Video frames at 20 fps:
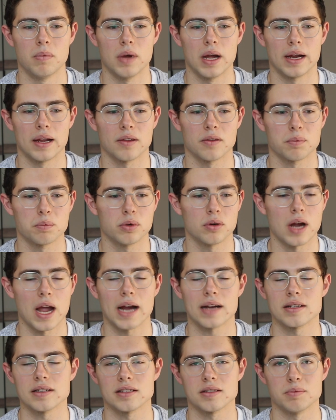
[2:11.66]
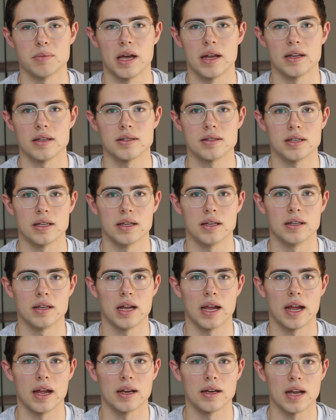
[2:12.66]
I guess, practice medicine
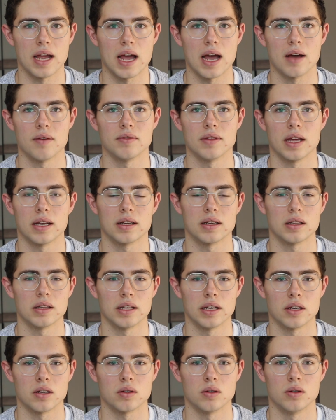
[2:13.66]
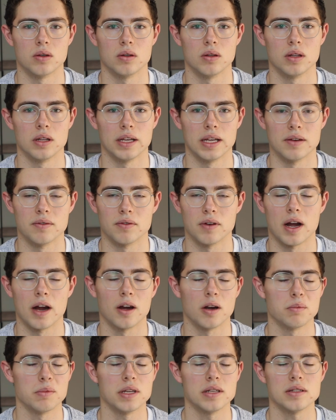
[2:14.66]
and have that clinical
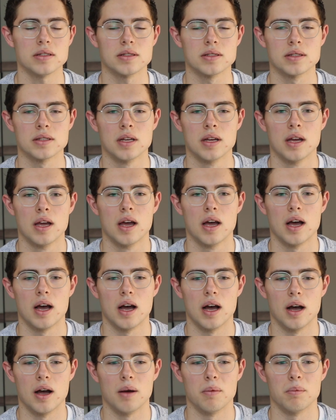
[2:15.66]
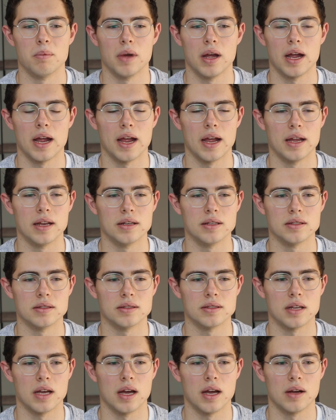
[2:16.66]
environment
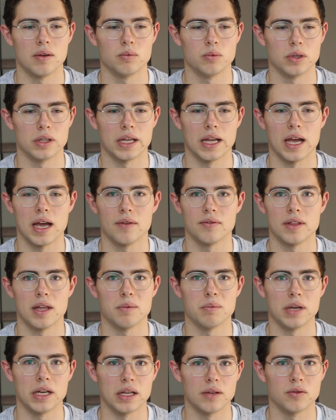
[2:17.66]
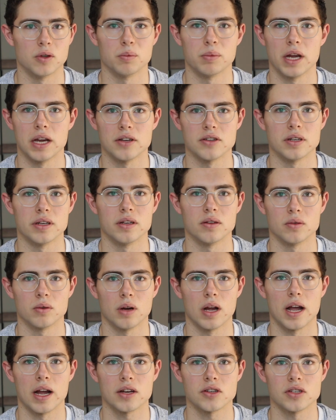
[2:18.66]
and really have that meaningful patient
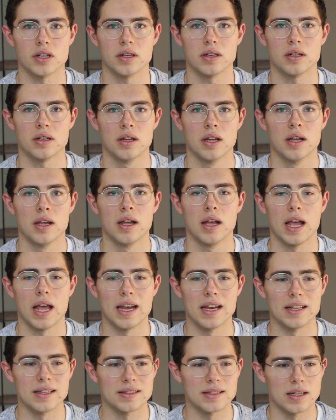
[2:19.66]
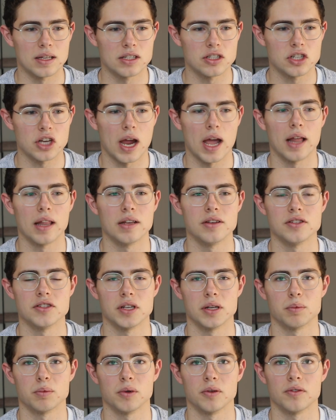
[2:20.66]
interaction. And it's a
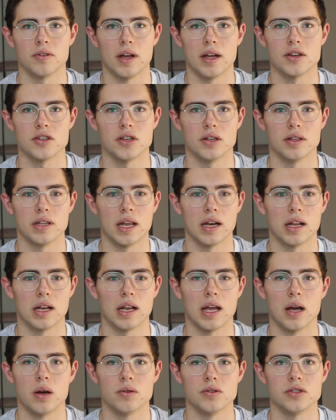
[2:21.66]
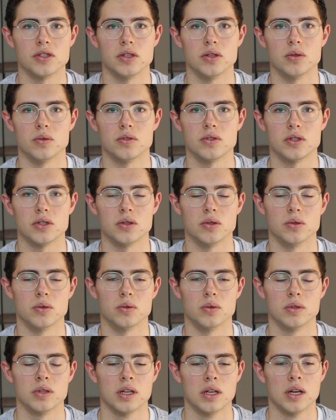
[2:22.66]
challenging profession that allows you
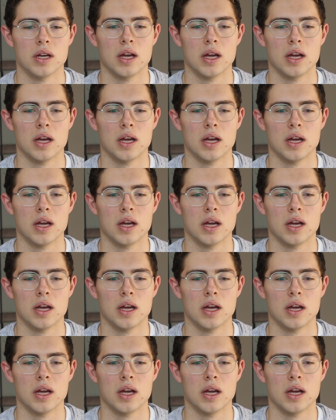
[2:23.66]
to